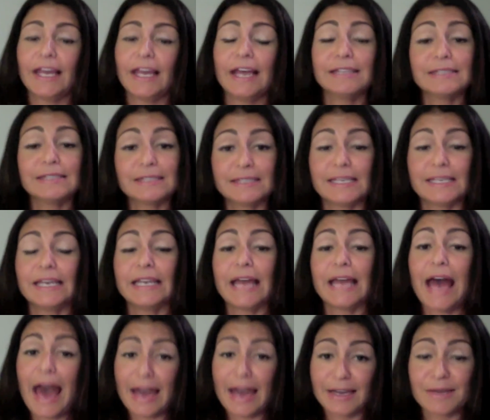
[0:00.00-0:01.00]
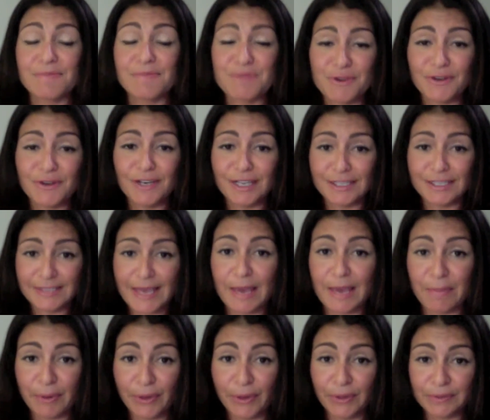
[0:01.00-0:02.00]
and sit at a community
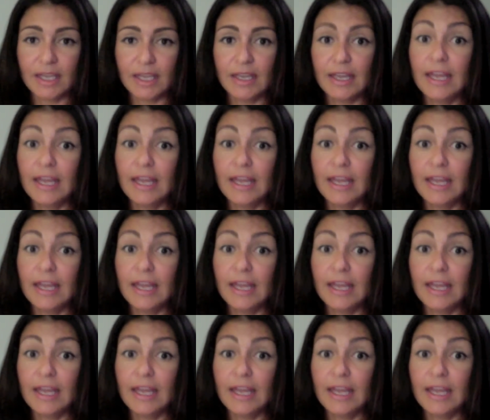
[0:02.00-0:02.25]
table.